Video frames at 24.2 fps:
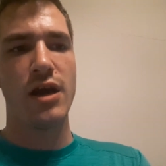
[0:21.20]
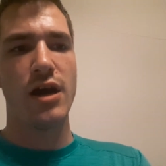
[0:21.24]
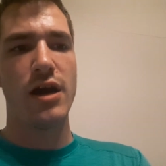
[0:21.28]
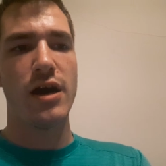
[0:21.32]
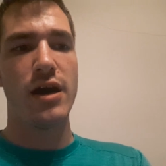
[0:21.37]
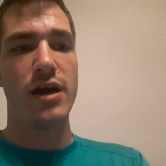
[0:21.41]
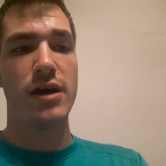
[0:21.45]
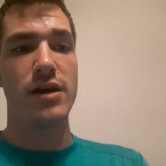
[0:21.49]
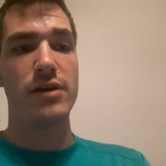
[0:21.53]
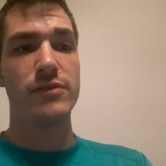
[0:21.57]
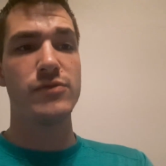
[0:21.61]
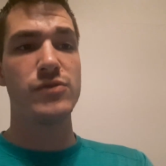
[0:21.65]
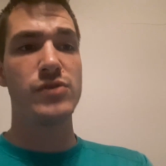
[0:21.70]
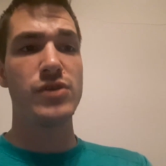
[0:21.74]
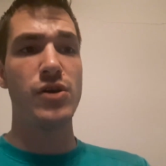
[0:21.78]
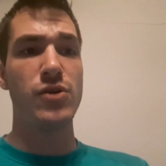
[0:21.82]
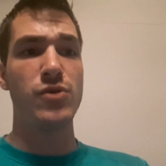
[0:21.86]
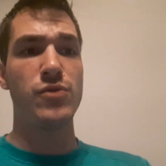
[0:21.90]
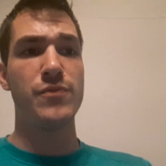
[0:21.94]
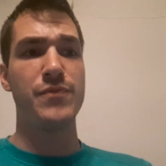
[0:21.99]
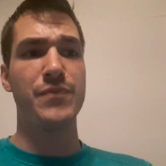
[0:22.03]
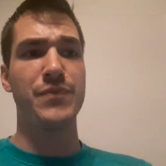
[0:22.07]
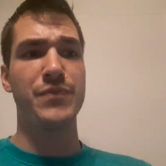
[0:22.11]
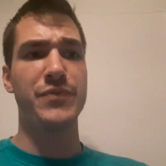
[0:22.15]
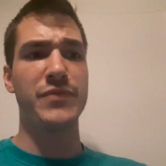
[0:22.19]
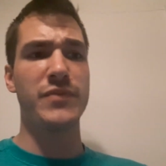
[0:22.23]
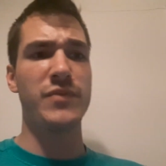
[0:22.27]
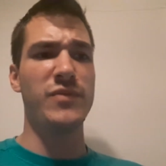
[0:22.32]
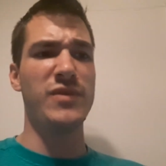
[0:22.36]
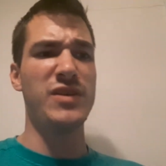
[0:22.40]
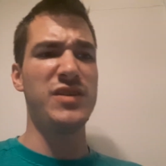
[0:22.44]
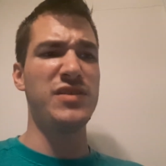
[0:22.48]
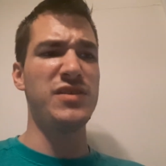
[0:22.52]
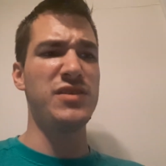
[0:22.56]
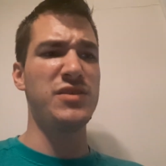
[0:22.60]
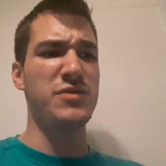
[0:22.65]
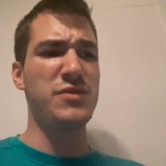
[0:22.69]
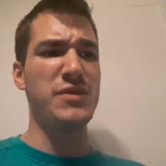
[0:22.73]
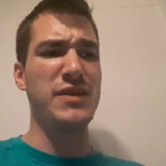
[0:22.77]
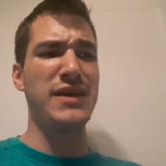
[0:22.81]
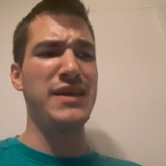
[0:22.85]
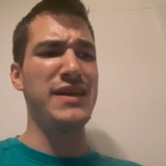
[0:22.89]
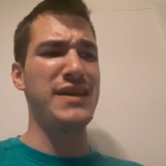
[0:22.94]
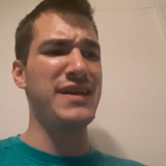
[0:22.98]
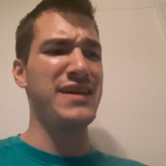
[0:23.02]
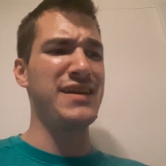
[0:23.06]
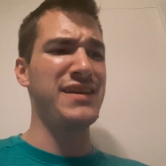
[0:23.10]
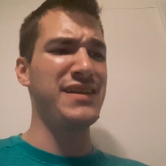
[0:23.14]
Uh, so this is
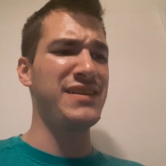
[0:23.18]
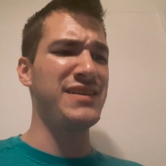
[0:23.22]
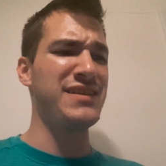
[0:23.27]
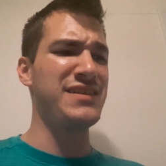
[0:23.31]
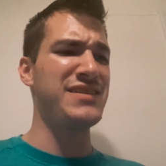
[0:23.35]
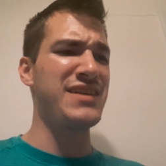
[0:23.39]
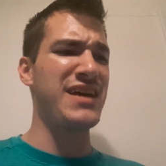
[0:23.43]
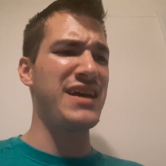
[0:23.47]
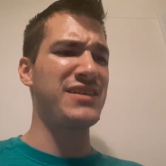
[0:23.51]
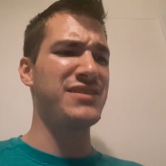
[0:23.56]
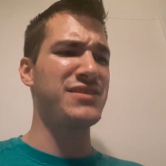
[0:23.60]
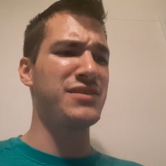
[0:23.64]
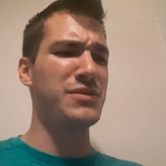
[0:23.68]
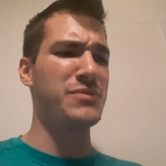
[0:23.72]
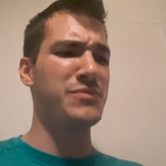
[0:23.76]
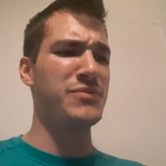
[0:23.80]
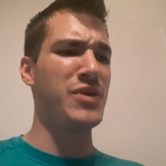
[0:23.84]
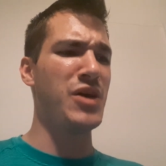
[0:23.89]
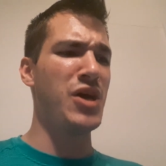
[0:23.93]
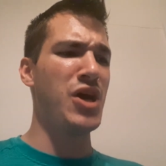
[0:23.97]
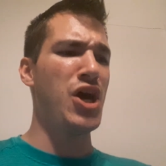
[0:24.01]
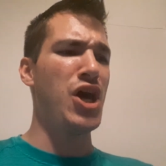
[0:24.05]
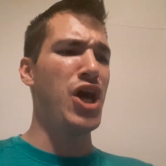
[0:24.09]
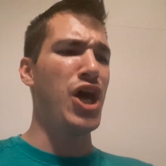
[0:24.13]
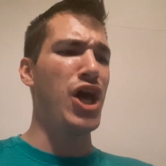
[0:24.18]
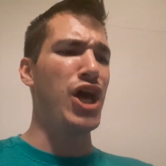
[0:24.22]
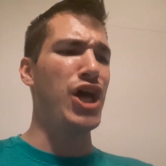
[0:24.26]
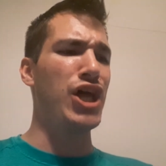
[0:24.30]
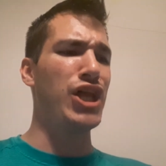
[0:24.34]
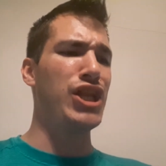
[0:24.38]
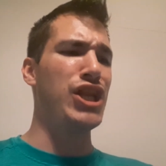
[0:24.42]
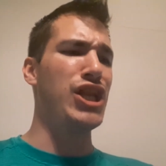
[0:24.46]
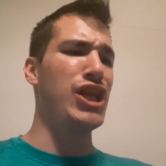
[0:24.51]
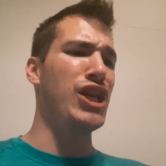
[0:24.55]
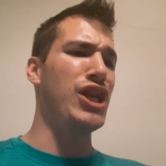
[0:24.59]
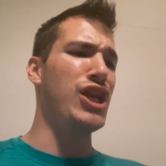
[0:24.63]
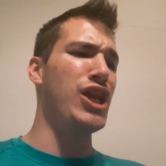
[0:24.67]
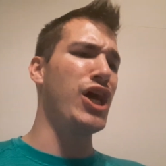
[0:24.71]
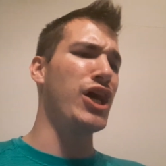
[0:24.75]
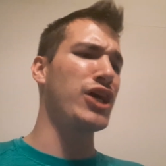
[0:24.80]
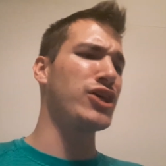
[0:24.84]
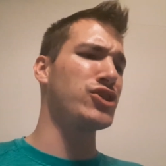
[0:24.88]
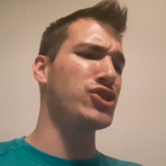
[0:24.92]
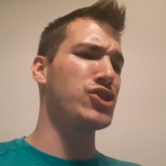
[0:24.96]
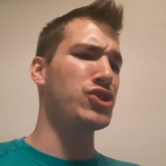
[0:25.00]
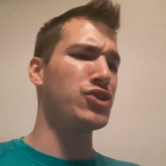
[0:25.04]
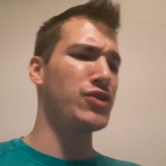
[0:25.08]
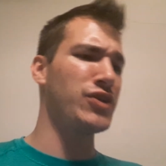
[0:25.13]
it, this has some a uh,
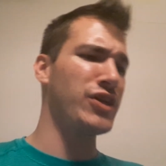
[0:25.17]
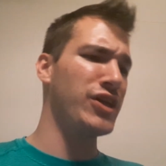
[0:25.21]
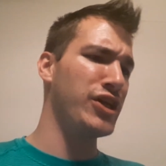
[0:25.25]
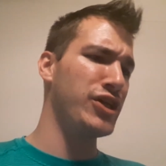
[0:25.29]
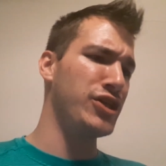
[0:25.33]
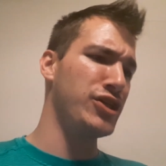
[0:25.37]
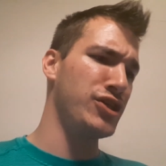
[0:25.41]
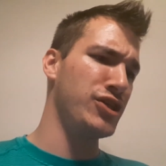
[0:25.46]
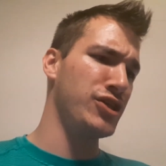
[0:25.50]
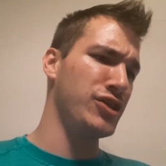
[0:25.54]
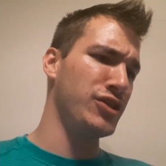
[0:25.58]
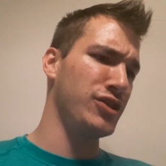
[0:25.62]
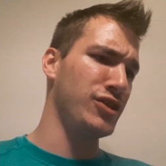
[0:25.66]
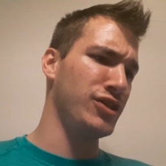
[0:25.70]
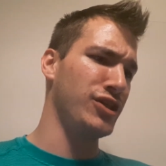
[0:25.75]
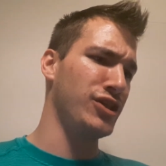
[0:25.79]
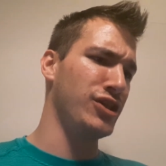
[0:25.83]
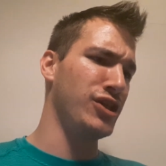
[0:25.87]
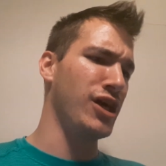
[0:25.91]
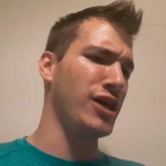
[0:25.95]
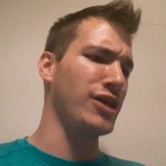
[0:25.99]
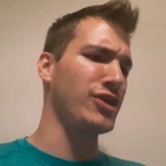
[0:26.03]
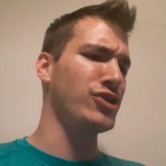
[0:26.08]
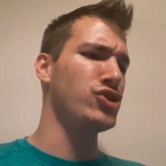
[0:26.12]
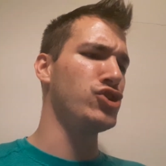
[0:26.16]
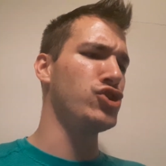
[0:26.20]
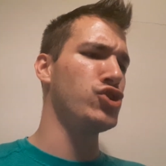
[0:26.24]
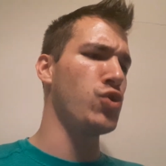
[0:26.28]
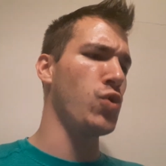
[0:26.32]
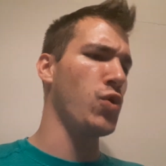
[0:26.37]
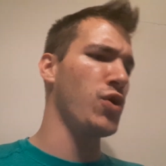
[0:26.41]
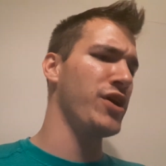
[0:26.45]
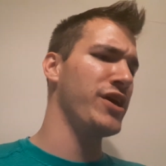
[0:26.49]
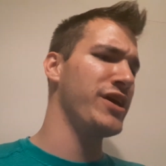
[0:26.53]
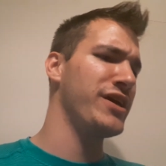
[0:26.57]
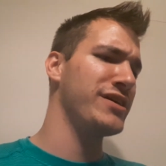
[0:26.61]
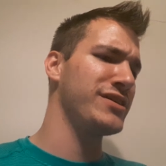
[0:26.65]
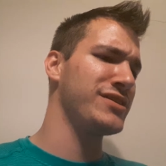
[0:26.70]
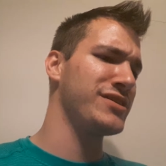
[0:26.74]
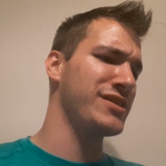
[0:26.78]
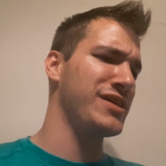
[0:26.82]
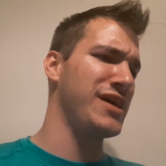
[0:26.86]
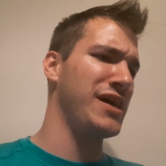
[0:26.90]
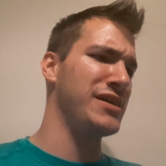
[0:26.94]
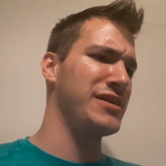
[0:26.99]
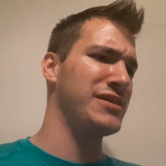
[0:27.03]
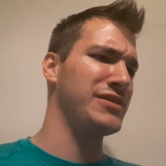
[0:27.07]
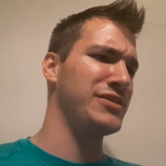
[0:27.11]
luxury, uh, luxurious
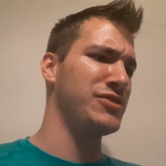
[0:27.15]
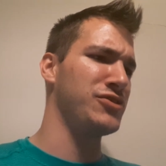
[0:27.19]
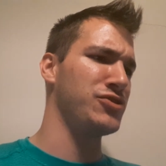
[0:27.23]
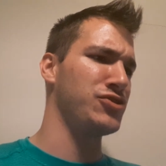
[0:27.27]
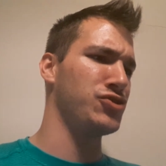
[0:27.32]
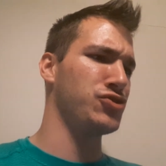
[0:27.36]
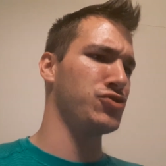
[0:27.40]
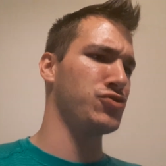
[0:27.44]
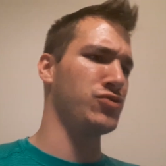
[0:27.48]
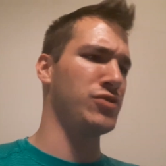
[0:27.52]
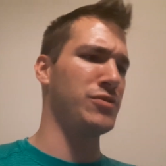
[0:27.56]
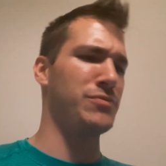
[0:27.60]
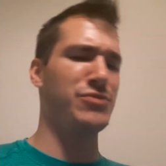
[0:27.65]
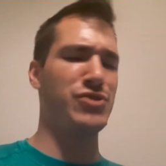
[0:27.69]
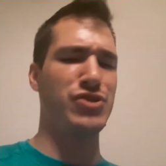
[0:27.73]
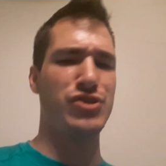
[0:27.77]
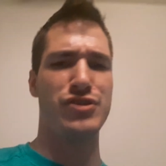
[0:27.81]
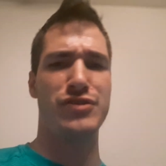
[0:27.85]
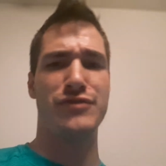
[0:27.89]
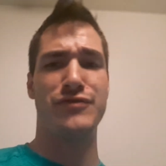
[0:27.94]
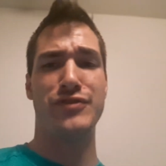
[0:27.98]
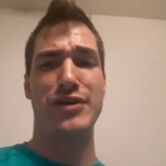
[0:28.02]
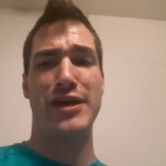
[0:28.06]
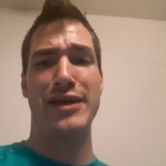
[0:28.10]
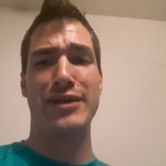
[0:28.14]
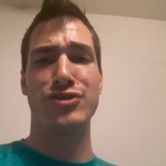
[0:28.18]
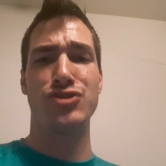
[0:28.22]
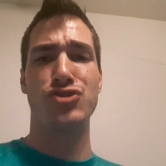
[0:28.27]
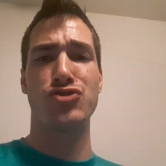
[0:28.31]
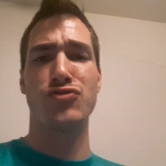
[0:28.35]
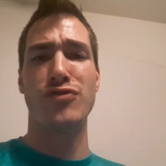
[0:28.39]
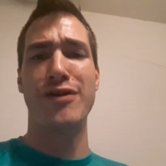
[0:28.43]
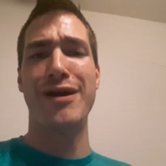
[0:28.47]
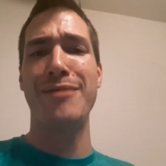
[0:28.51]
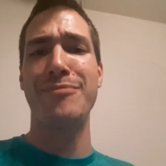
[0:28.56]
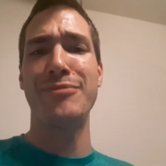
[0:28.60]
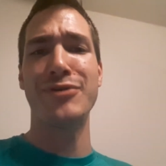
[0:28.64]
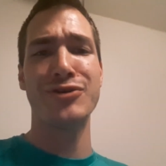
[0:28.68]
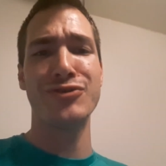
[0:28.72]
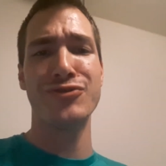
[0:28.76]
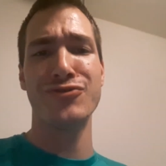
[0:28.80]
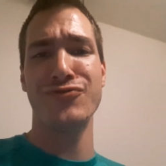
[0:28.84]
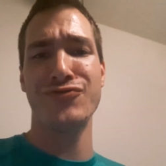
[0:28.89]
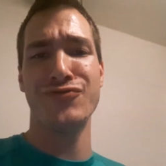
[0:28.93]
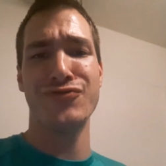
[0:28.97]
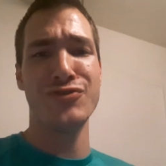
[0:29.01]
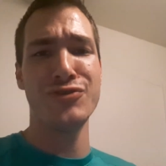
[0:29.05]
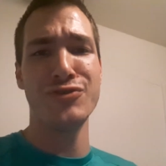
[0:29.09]
kind of description of like
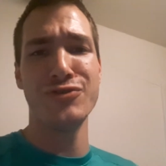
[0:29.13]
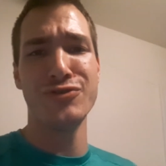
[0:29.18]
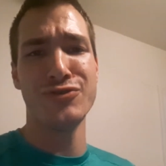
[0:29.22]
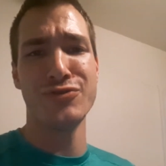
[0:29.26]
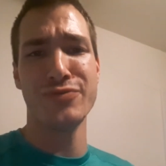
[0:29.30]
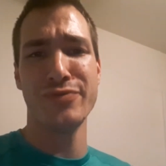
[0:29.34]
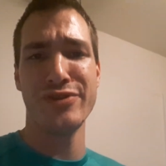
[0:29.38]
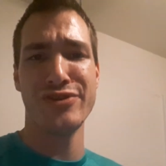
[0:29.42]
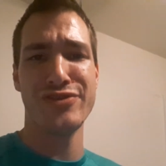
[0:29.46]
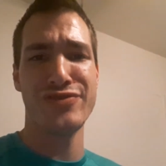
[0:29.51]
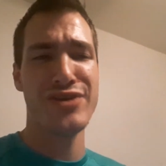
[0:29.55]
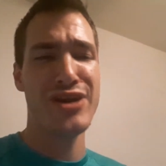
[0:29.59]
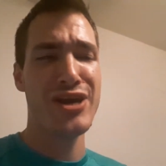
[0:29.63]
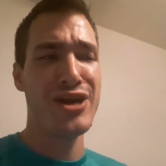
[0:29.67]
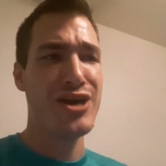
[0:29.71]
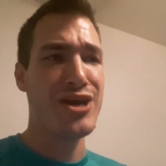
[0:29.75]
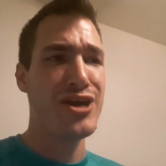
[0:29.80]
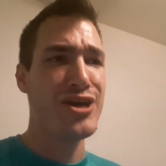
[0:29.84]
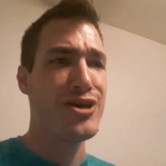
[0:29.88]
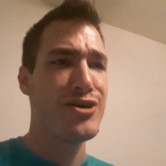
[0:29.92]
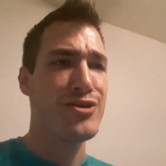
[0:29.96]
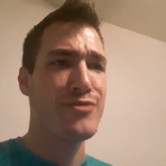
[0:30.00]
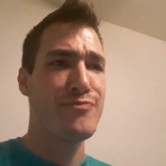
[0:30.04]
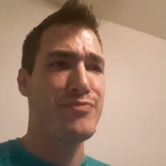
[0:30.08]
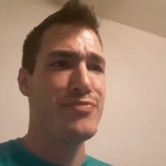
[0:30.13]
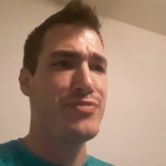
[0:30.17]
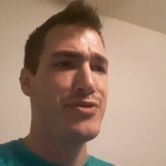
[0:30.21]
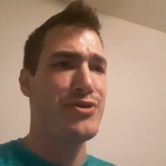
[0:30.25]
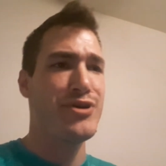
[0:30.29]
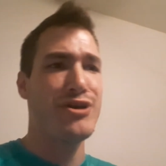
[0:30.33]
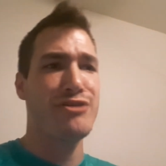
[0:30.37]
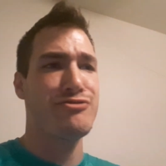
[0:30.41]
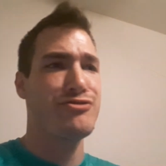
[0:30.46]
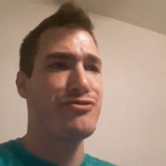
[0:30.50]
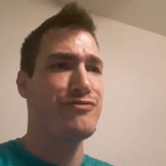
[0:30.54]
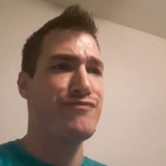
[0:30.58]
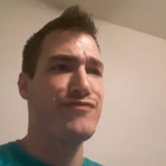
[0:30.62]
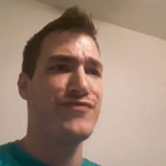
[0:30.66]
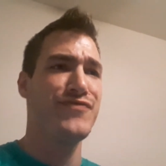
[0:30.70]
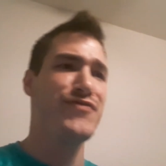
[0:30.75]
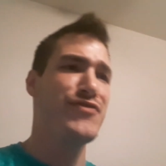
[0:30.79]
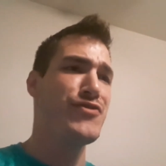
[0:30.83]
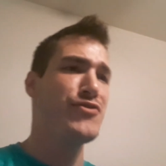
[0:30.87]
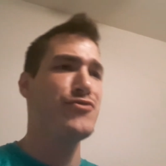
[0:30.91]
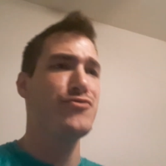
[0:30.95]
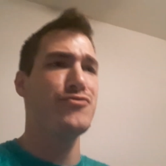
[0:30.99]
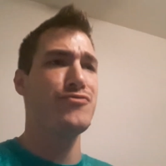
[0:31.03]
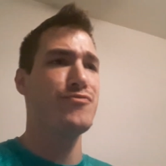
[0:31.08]
tropical fruits with possession,
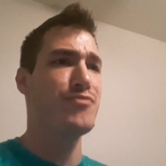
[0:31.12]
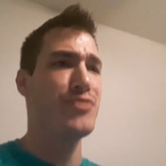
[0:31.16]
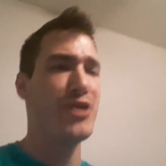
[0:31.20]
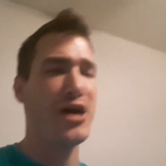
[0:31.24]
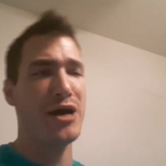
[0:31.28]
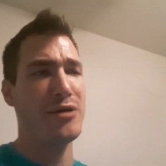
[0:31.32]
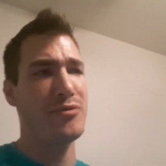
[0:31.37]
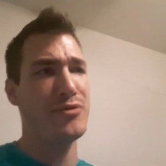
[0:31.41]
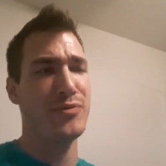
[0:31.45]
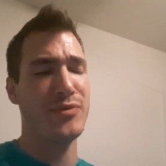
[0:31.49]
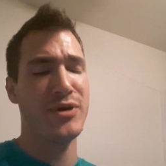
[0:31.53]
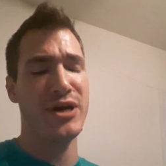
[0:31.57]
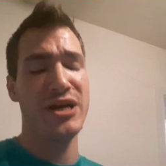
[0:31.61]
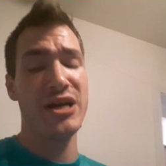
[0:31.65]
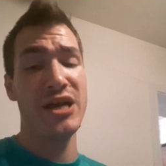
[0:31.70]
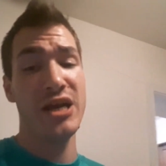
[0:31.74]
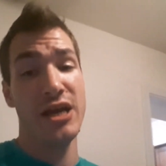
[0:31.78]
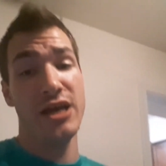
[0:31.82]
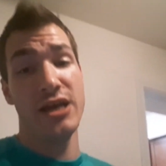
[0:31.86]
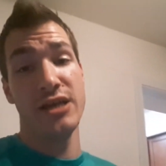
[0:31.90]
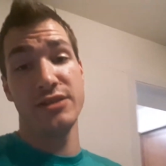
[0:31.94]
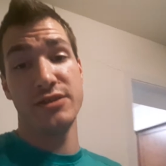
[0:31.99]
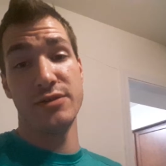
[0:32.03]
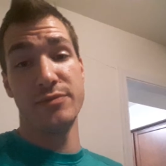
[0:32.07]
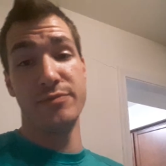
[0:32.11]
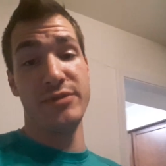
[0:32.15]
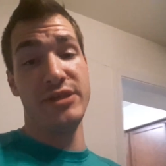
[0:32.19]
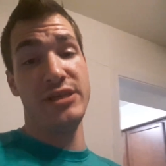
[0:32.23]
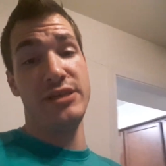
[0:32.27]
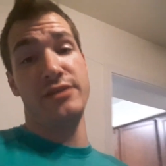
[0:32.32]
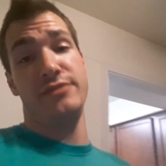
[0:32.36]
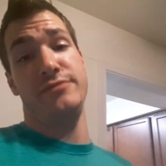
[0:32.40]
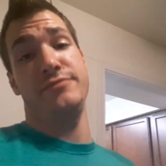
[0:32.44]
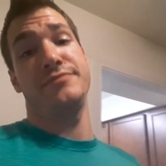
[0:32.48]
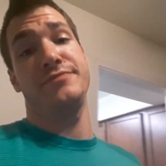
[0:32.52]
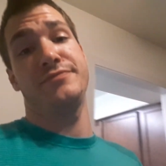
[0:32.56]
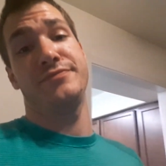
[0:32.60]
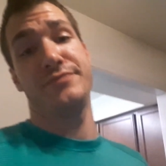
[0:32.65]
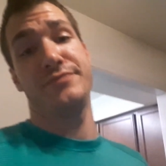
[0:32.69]
food, blah, blah, blah. To me,